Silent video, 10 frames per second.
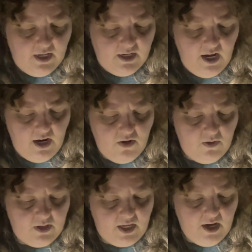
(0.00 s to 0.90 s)
Not
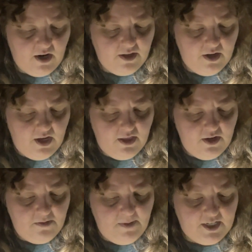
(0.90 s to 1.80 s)
only are there other
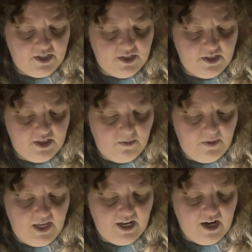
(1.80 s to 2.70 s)
dimensions that
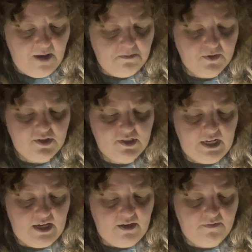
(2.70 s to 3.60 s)
we cannot
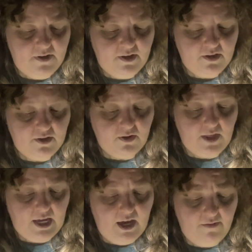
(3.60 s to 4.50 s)
perceive, though
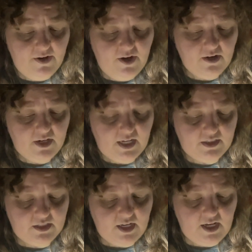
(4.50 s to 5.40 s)
they govern our
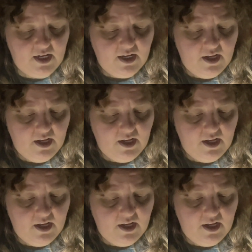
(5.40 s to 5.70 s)
destiny,